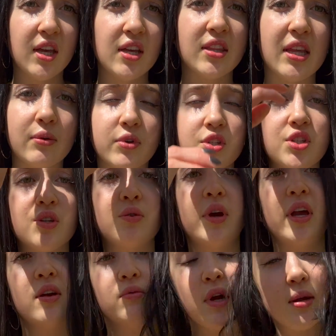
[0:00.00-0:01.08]
they will do
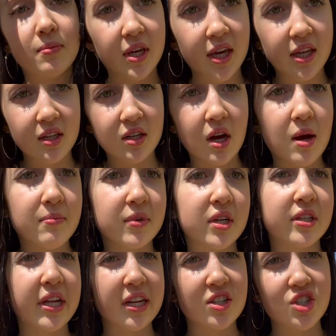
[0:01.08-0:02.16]
a rape kit
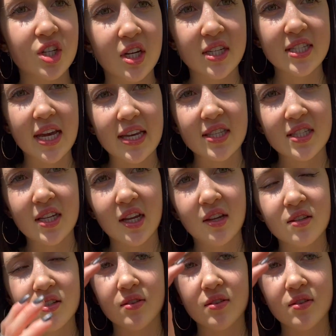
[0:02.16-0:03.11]
collection and testing. So